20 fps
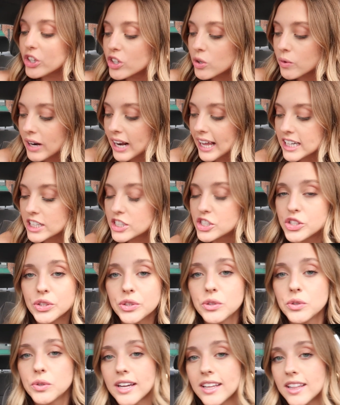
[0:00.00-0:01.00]
know what I can
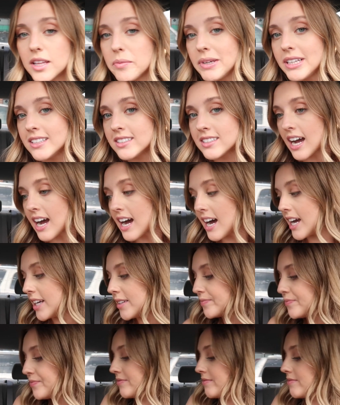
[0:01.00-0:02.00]
do in the
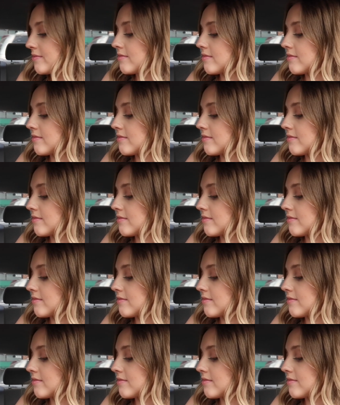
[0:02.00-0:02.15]
meantime?